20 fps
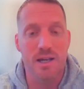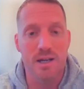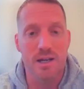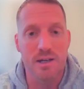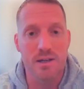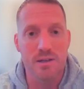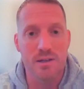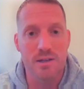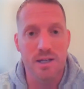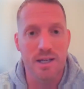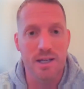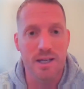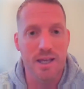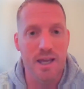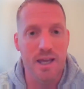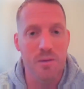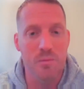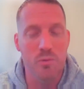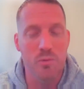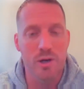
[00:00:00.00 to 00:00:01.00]
uh, in a
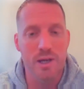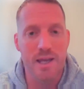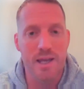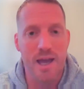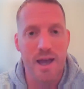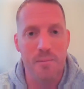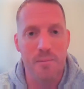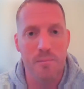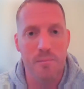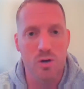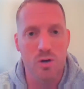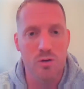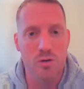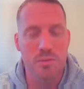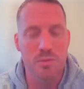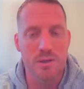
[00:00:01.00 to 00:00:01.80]
game recap mode,